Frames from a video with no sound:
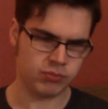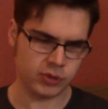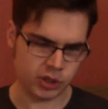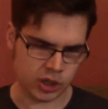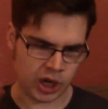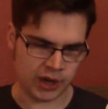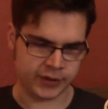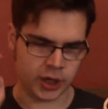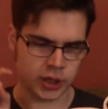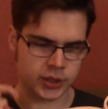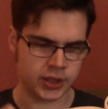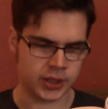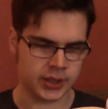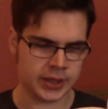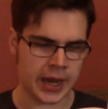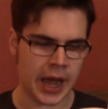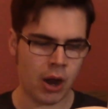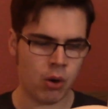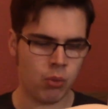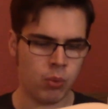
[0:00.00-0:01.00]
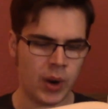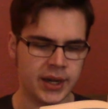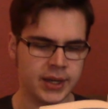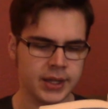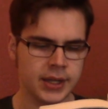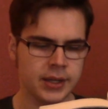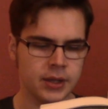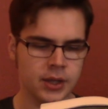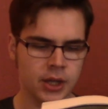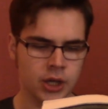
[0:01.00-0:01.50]
"I've got it now,
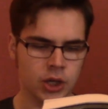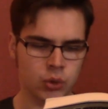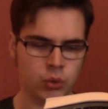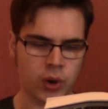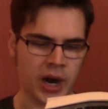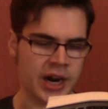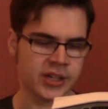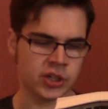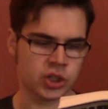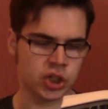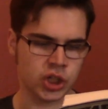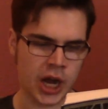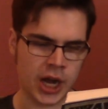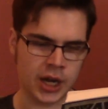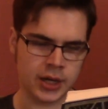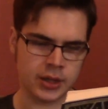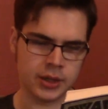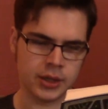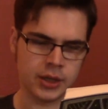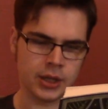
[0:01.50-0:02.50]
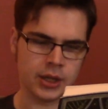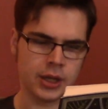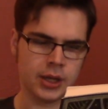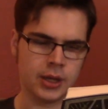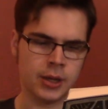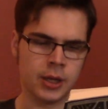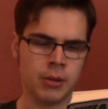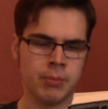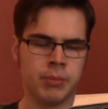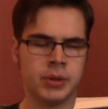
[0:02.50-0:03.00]
Wendy," cried John,
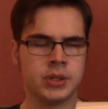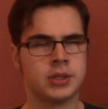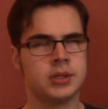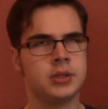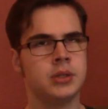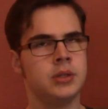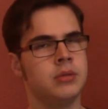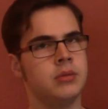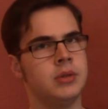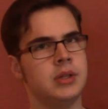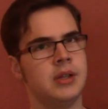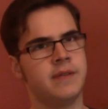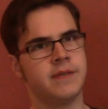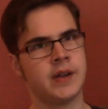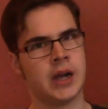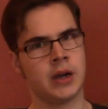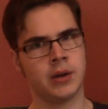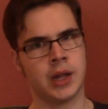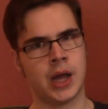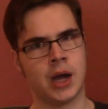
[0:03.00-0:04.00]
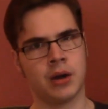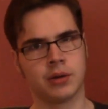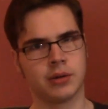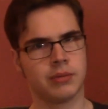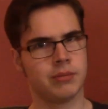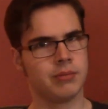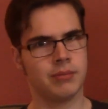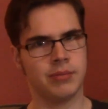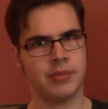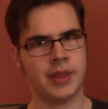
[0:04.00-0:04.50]
but soon he found out
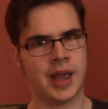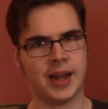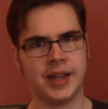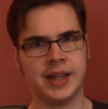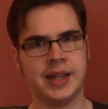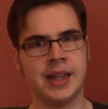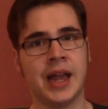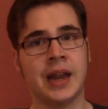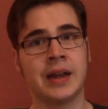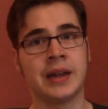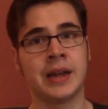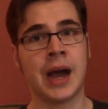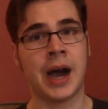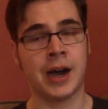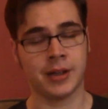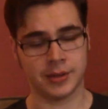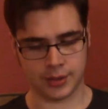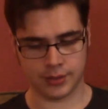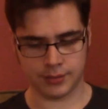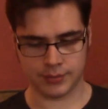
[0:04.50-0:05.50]
that he had not.